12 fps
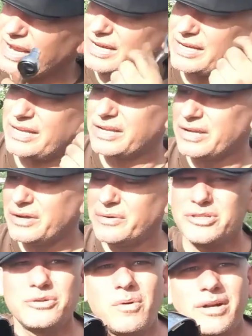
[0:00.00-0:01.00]
And
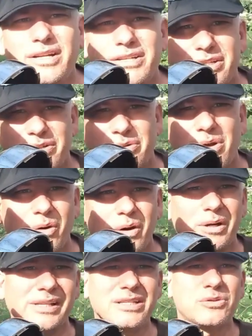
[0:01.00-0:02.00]
what you want to do,
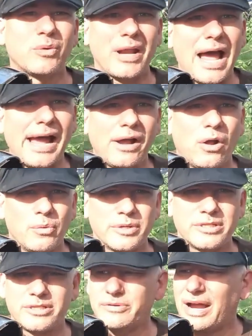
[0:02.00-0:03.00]
or at least what I
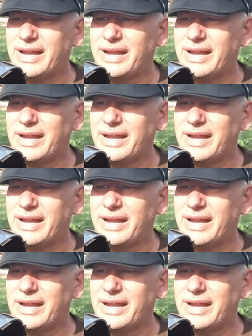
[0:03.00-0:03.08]
always do,